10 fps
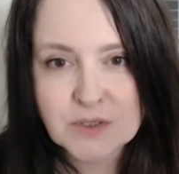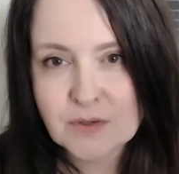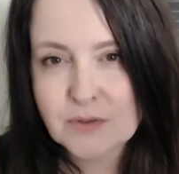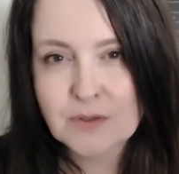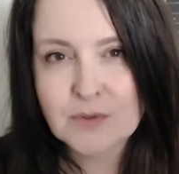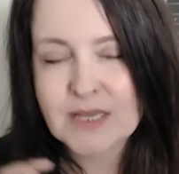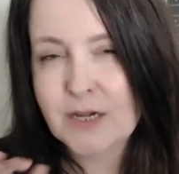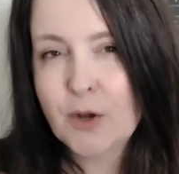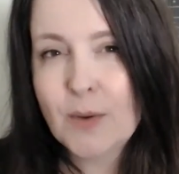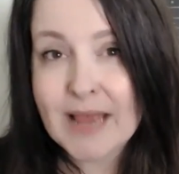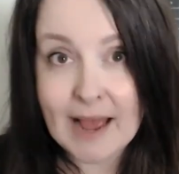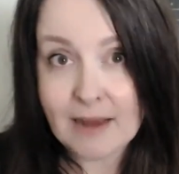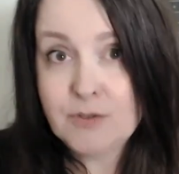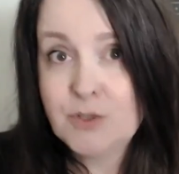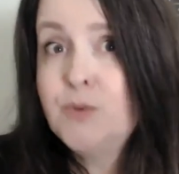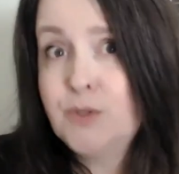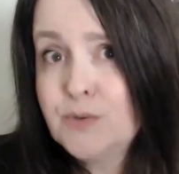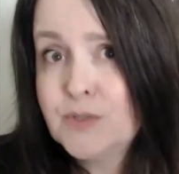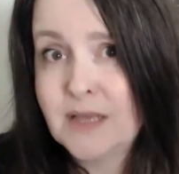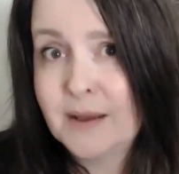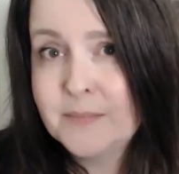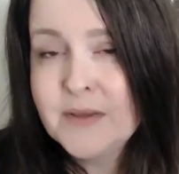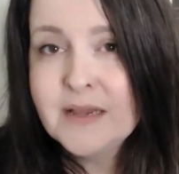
that you use, and knowing how to use them